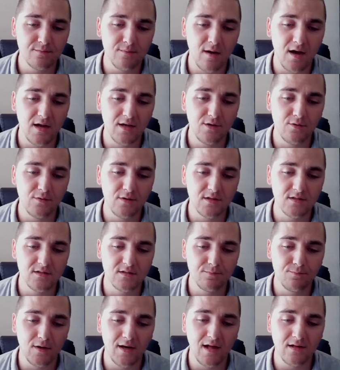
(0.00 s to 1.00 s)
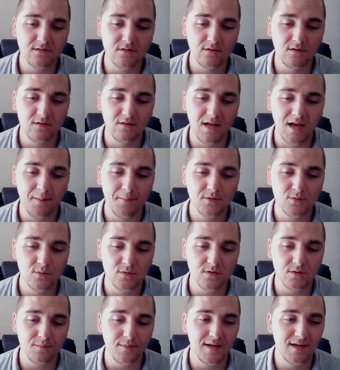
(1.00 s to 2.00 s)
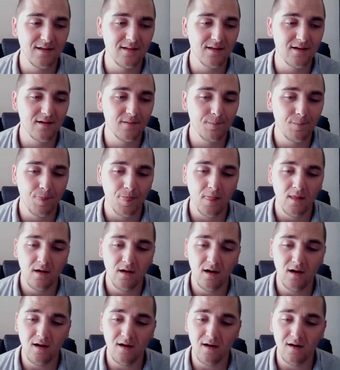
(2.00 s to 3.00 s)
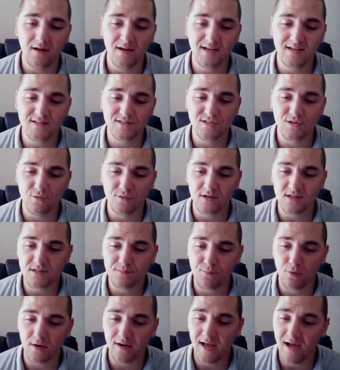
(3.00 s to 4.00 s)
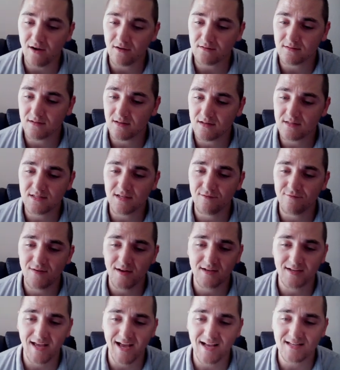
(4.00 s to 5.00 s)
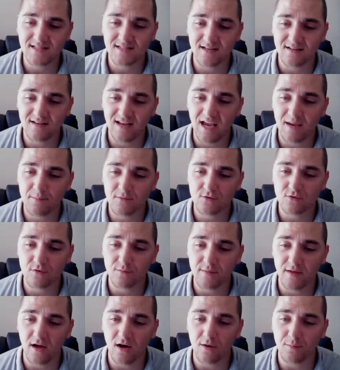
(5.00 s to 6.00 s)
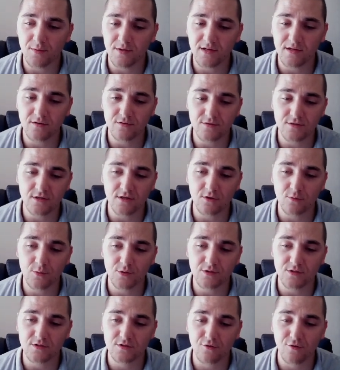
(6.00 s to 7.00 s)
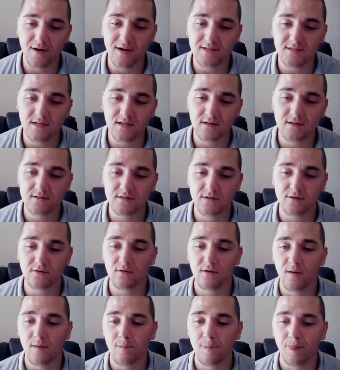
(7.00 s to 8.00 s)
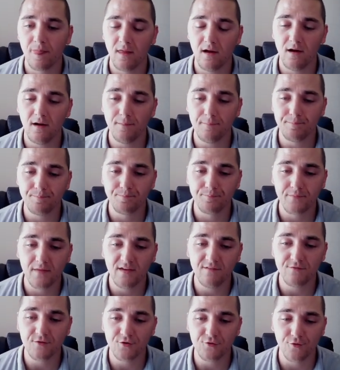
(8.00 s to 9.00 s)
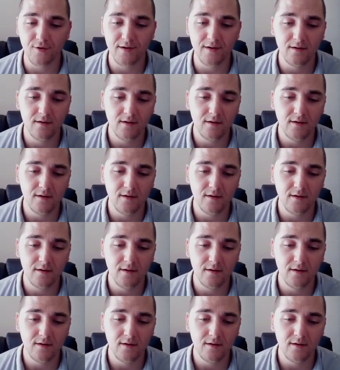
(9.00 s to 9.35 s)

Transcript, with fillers: My units put out some good damage with some healing. Uh, his units put out uh, some fantastic damage from the halberdiers here, which is crazy because they're um, infantry.